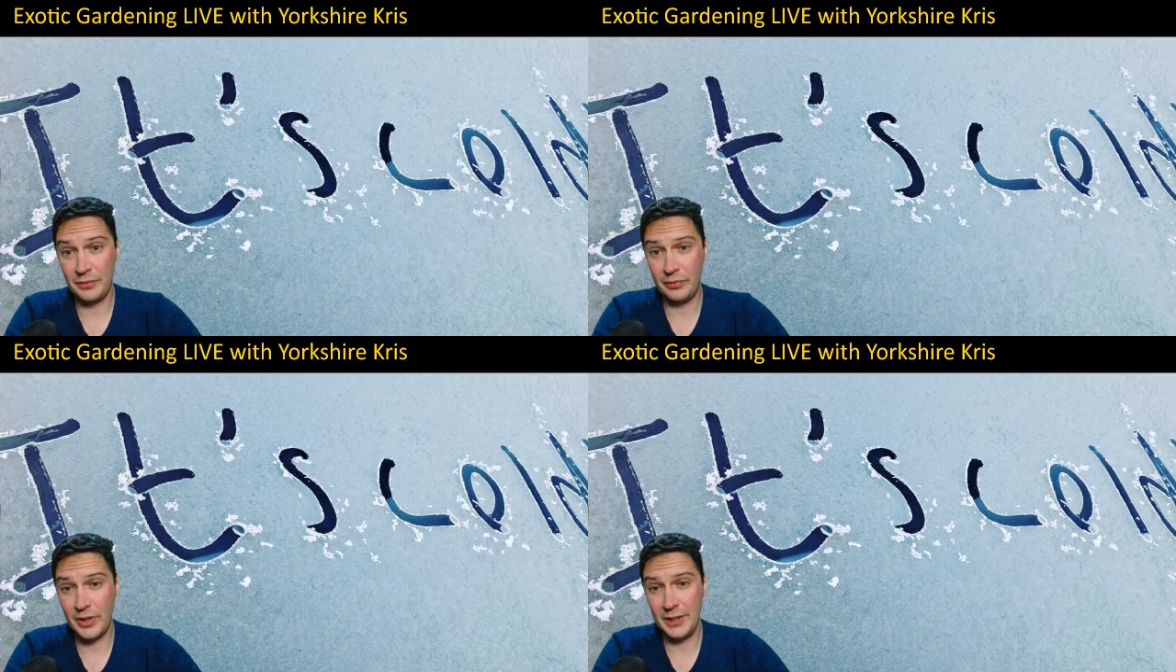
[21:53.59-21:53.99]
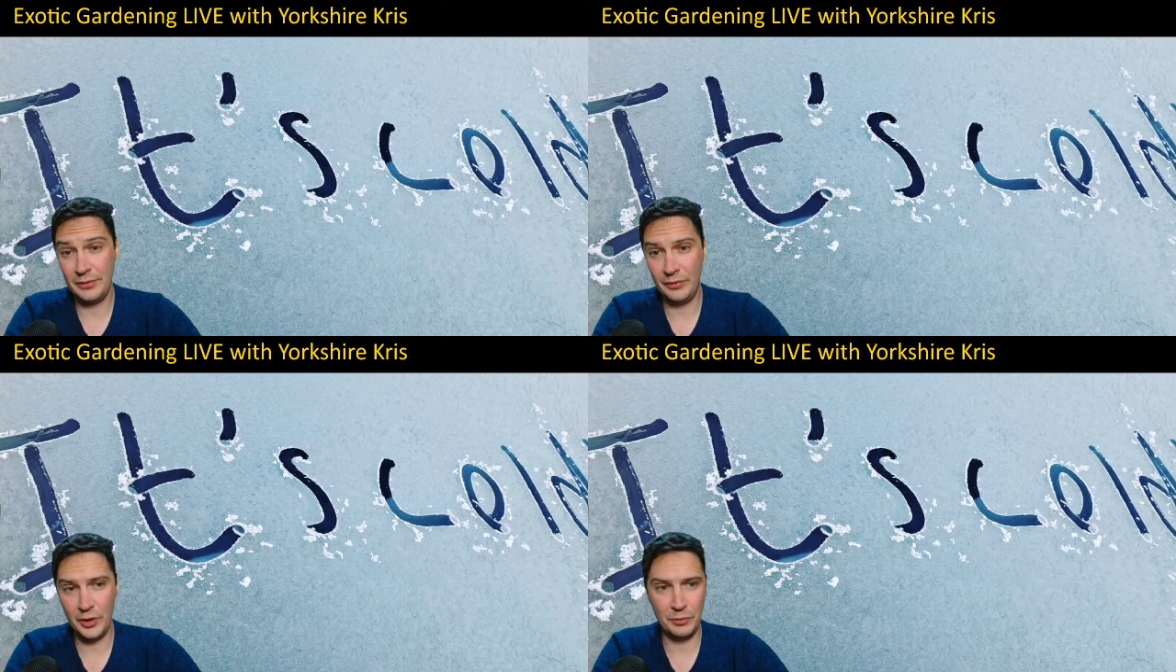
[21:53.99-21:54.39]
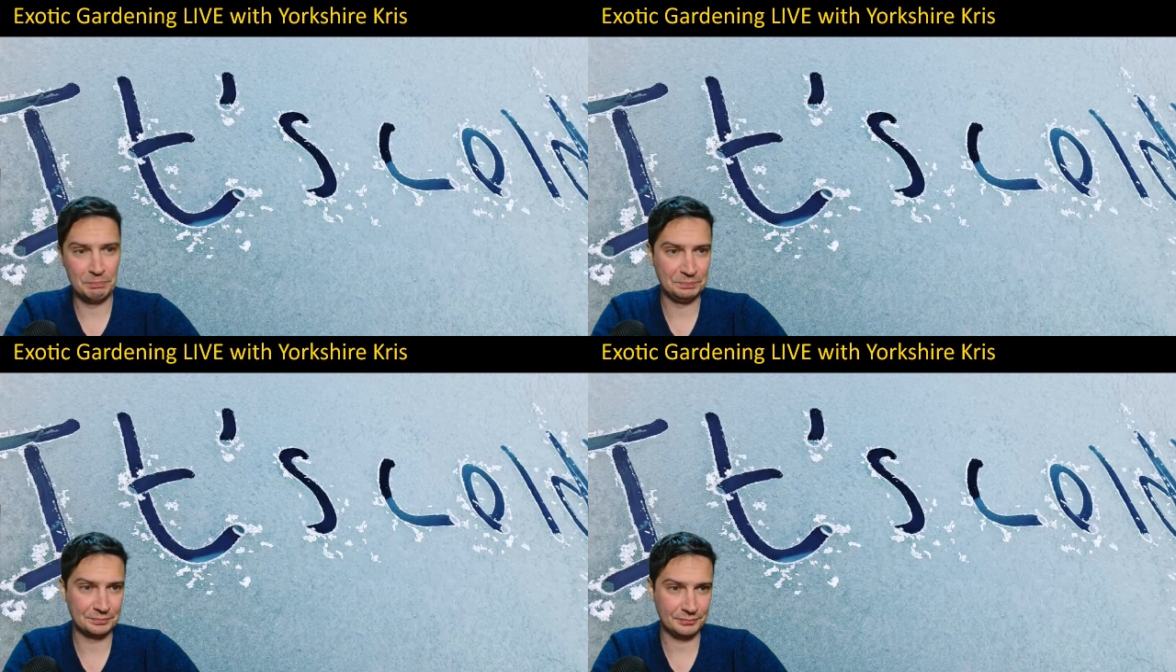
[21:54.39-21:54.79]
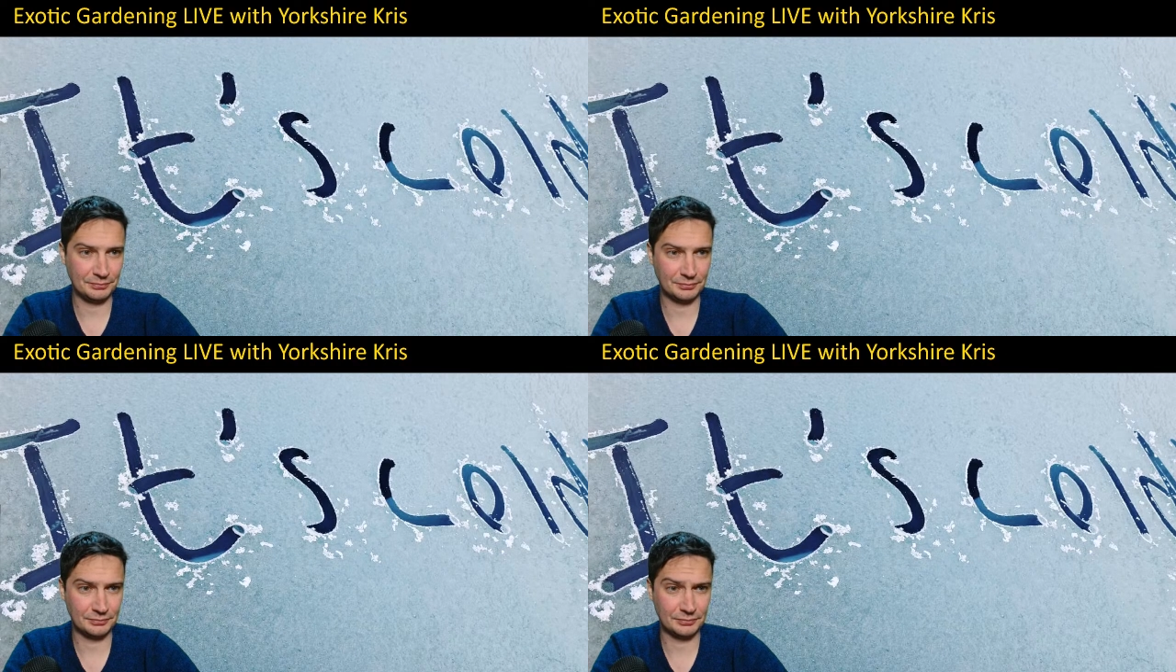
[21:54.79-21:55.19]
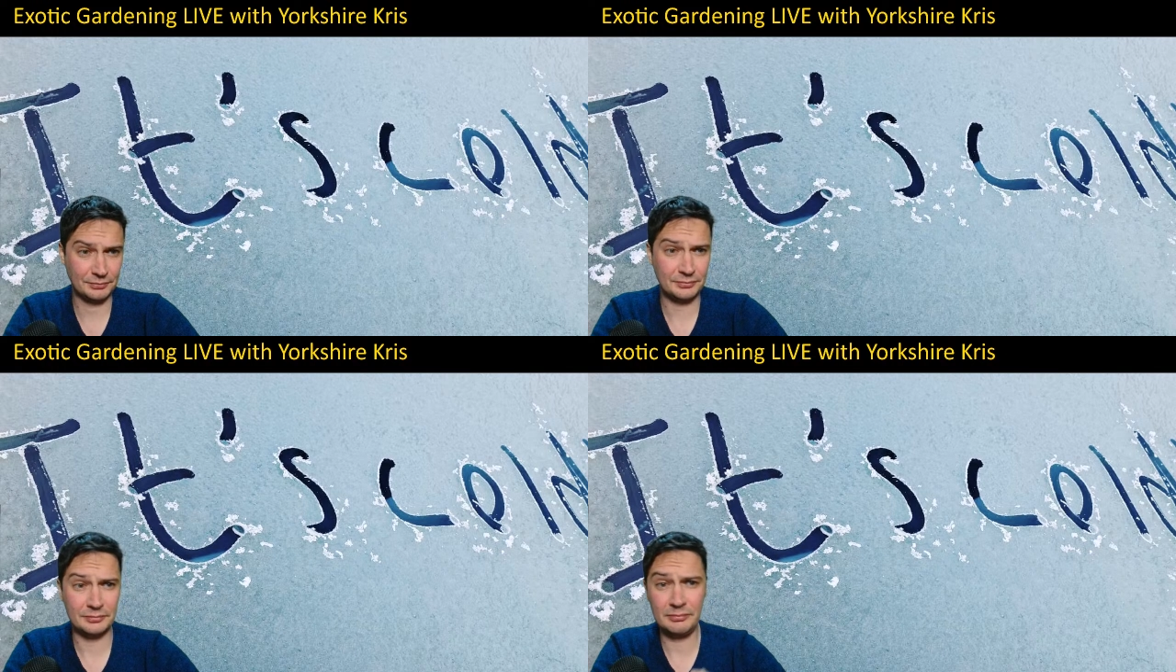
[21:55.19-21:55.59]
freeze through.
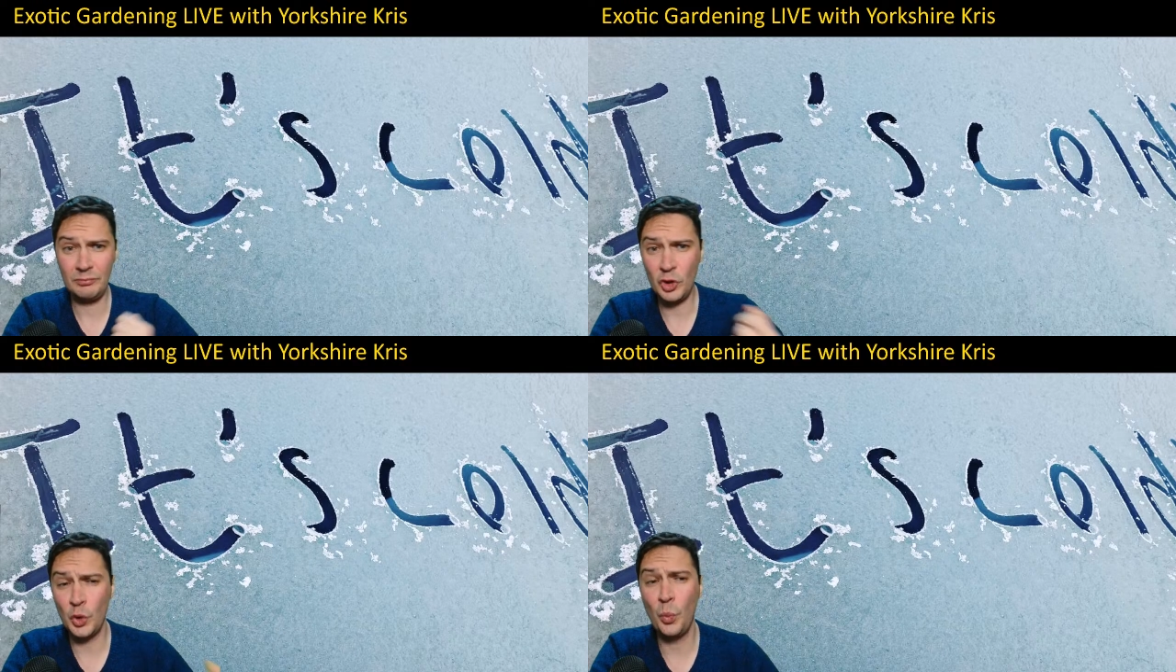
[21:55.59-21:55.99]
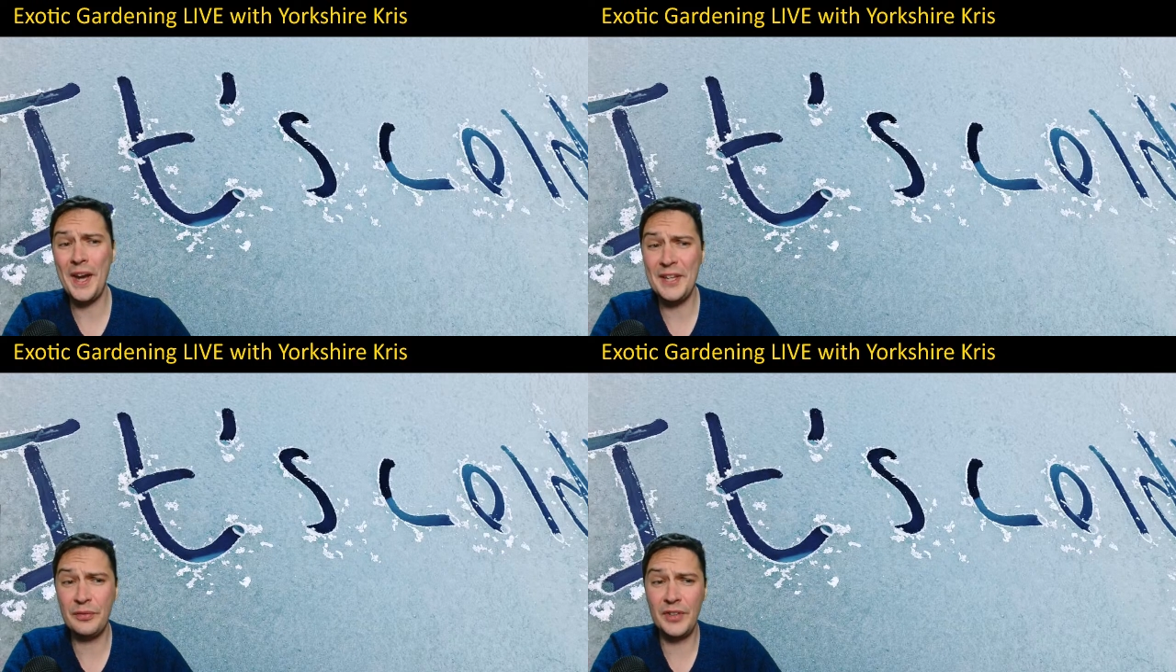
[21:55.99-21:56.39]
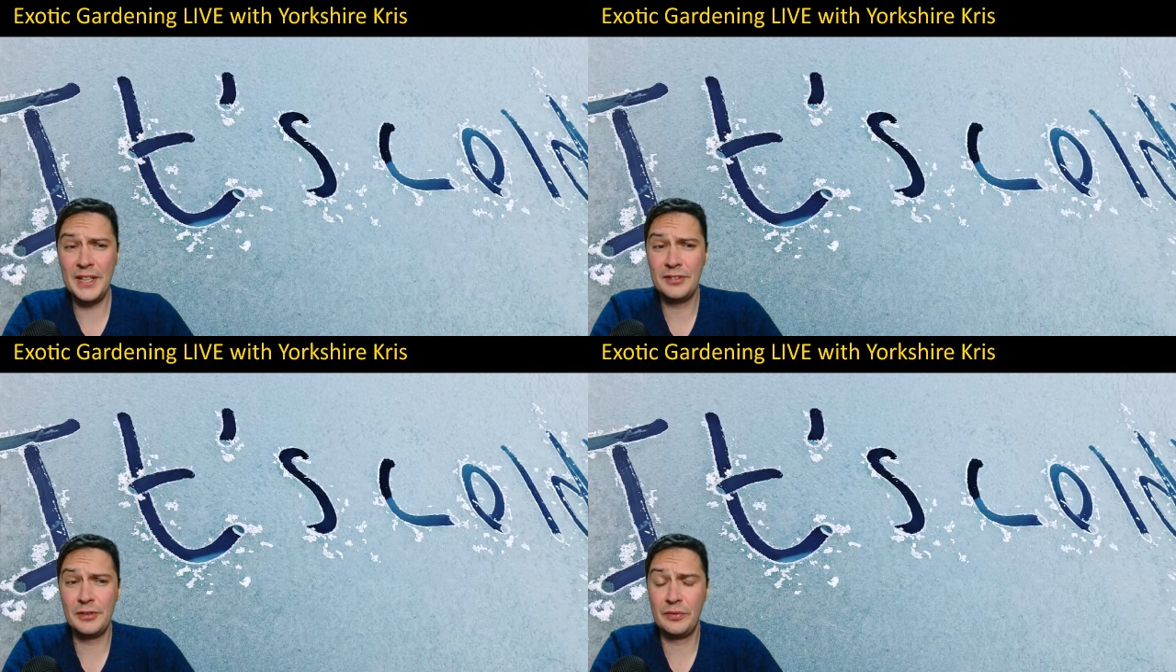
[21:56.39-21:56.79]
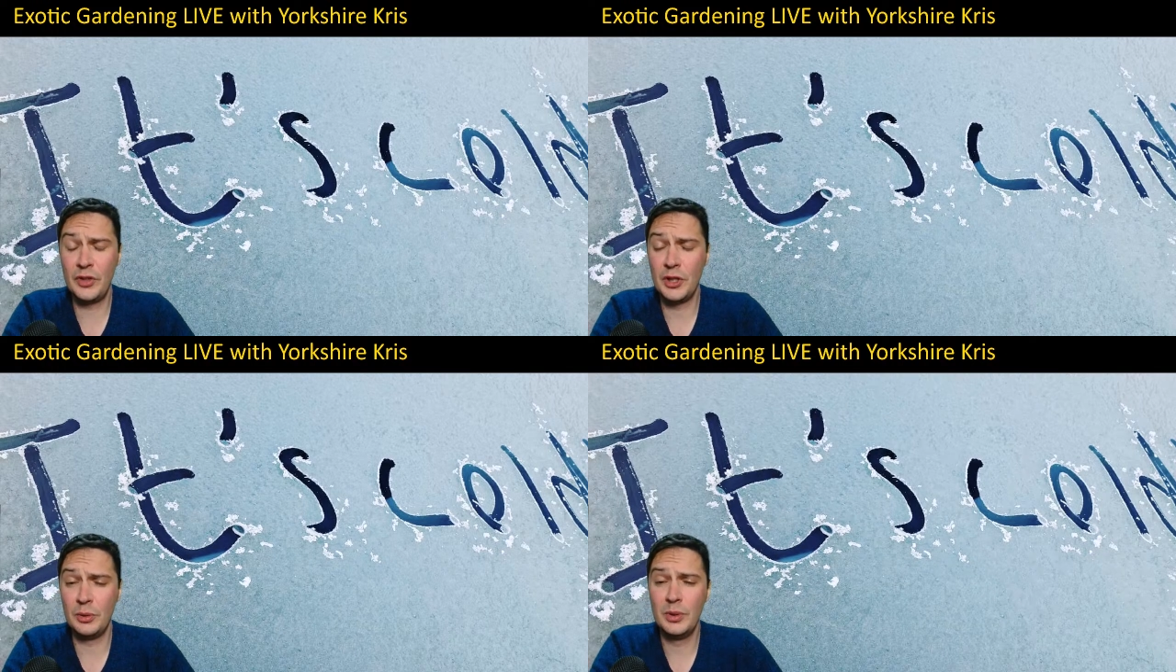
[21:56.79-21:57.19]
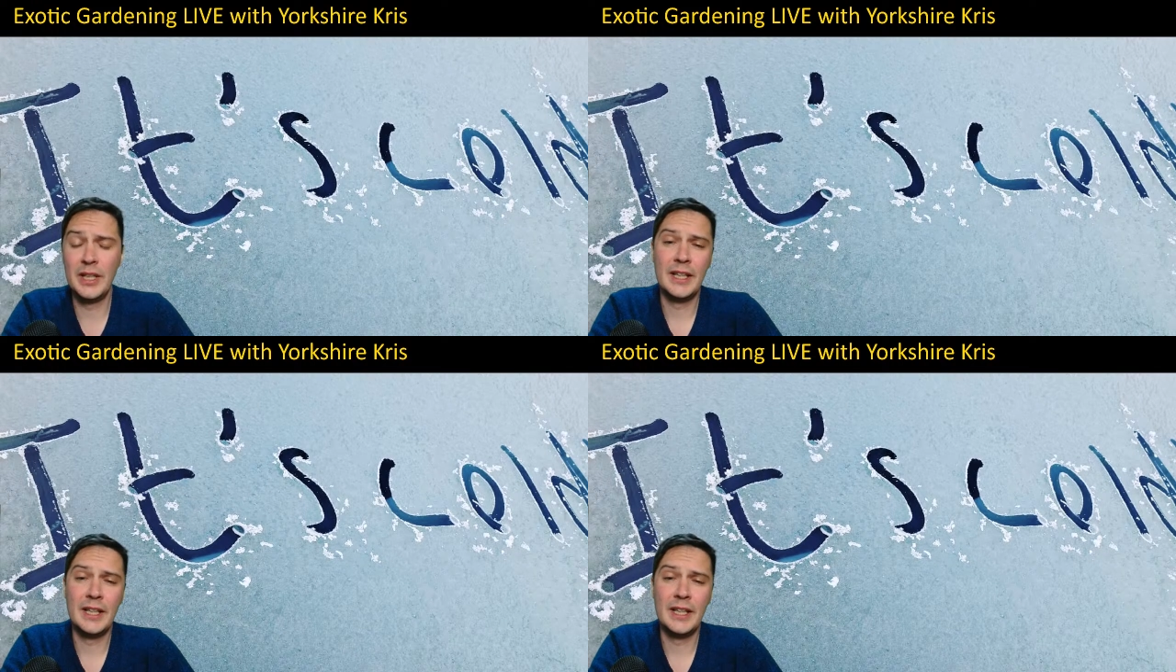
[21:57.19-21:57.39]
When it freezes through,